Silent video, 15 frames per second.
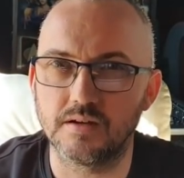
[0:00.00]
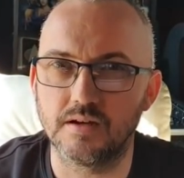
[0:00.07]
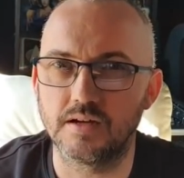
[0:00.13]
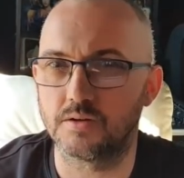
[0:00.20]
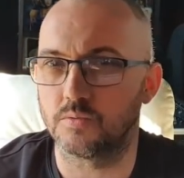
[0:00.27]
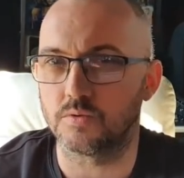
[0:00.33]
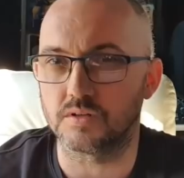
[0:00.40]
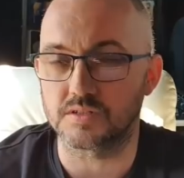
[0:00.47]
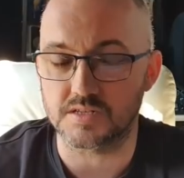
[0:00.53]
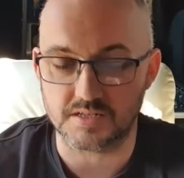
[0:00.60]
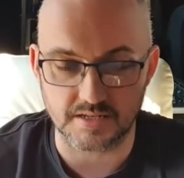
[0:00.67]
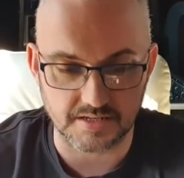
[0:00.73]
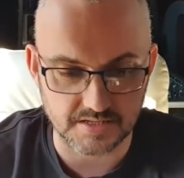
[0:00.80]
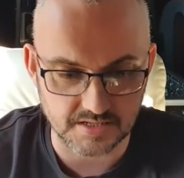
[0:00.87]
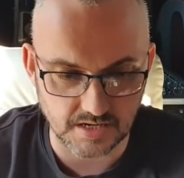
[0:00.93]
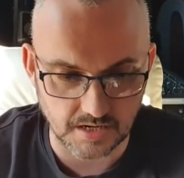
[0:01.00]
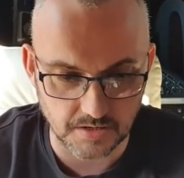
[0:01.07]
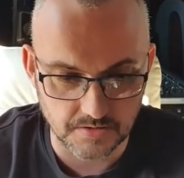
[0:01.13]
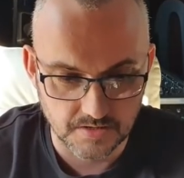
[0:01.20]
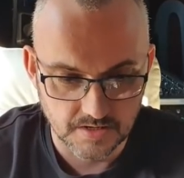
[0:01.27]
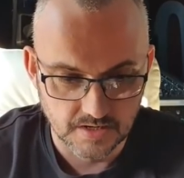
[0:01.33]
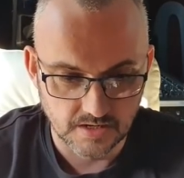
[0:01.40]
in all honesty.
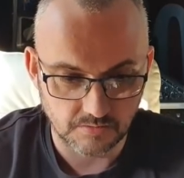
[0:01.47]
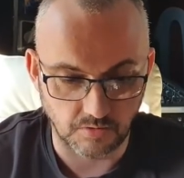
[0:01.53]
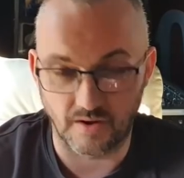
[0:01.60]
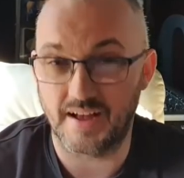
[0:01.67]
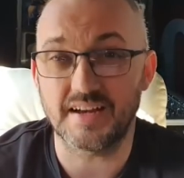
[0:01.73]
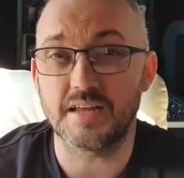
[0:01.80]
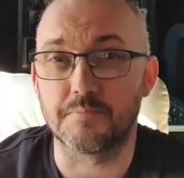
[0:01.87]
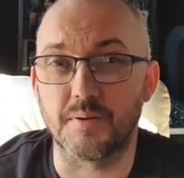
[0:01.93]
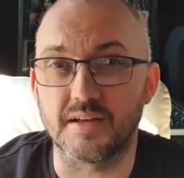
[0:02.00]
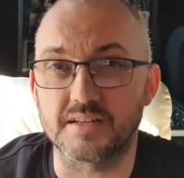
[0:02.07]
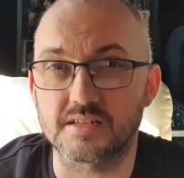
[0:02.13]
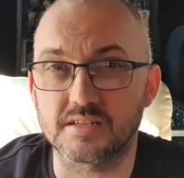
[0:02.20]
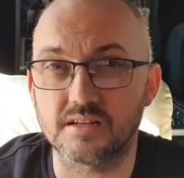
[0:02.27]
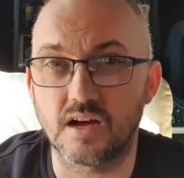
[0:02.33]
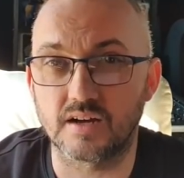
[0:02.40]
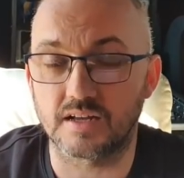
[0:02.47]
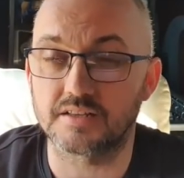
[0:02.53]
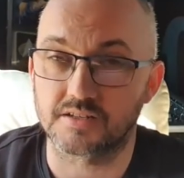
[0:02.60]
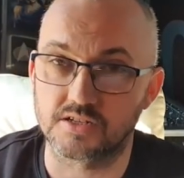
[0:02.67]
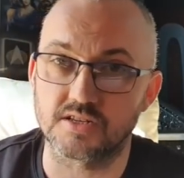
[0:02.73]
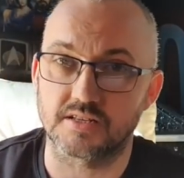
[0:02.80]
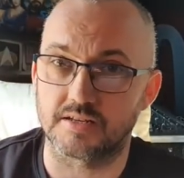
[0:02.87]
So, well, any bid, and
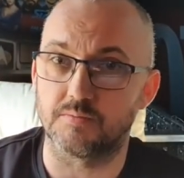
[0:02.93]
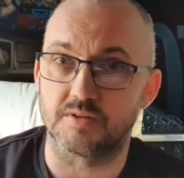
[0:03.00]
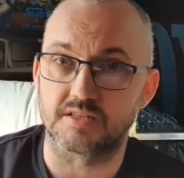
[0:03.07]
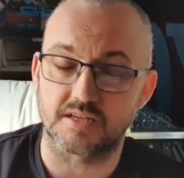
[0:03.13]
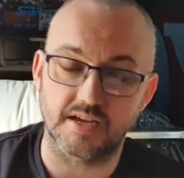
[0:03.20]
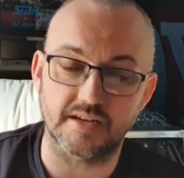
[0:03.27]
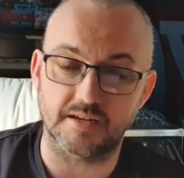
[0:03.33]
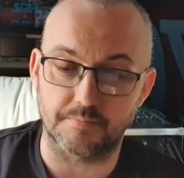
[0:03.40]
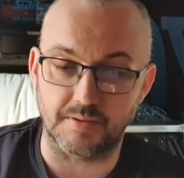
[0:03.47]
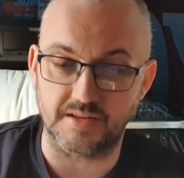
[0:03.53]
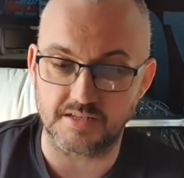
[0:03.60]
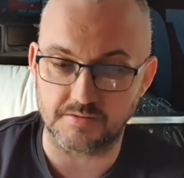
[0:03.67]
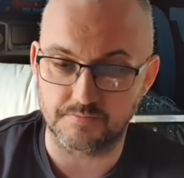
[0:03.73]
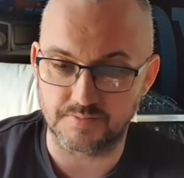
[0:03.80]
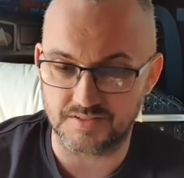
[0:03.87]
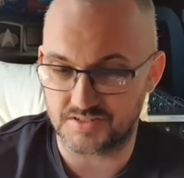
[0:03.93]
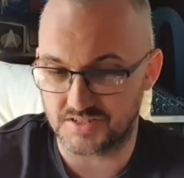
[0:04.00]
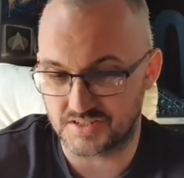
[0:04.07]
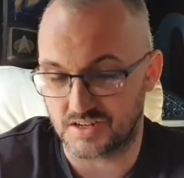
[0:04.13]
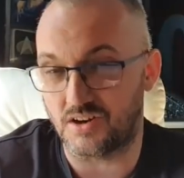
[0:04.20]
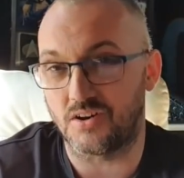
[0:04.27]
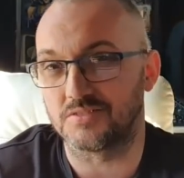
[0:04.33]
because I, I, think we'd take a bid, but I
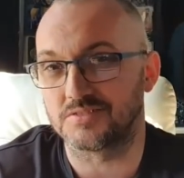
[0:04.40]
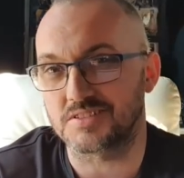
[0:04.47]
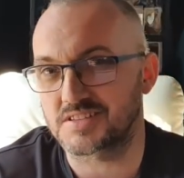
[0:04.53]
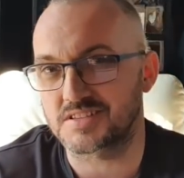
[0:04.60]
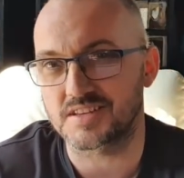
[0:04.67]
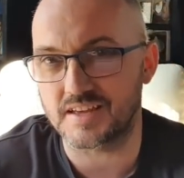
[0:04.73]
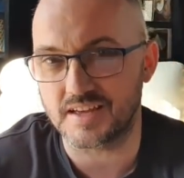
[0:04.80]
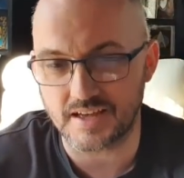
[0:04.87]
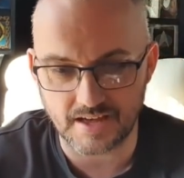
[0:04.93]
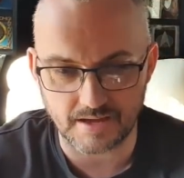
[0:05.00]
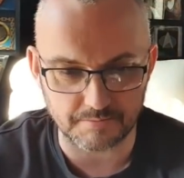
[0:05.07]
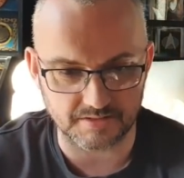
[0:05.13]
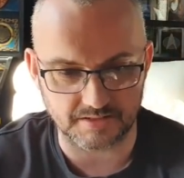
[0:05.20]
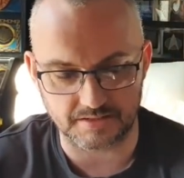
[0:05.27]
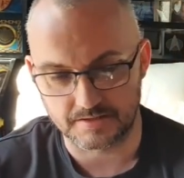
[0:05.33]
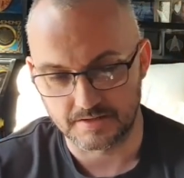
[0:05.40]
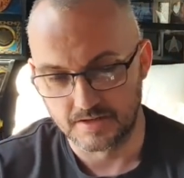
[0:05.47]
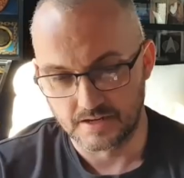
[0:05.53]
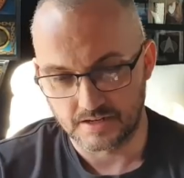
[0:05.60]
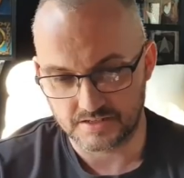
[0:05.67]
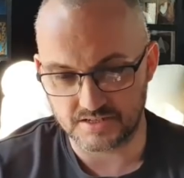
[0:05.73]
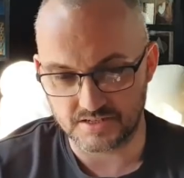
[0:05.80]
just can't see it happening
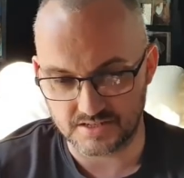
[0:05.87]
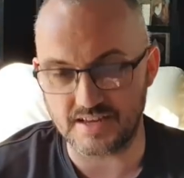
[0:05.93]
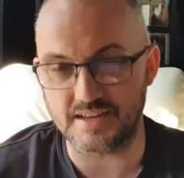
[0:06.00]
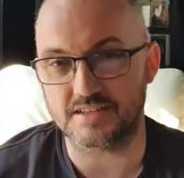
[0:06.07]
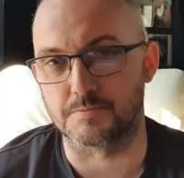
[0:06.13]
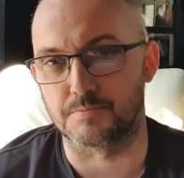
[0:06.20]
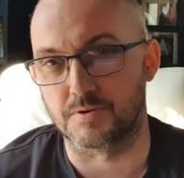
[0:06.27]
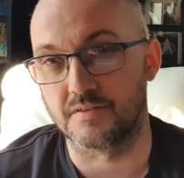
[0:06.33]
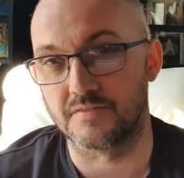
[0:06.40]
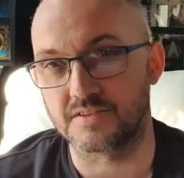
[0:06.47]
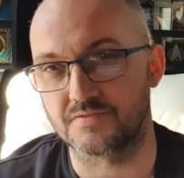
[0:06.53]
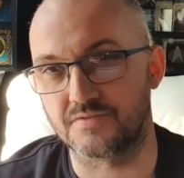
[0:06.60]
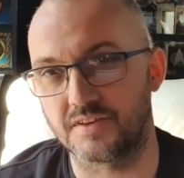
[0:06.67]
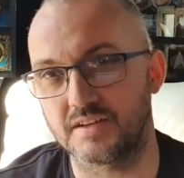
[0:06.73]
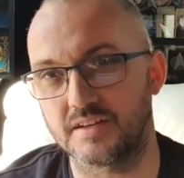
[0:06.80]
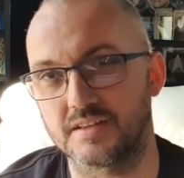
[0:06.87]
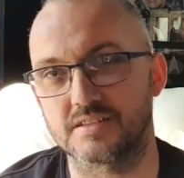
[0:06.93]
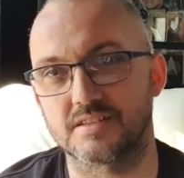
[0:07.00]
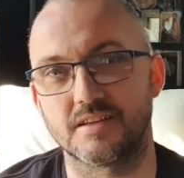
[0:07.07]
because he's yet to prove his fitness.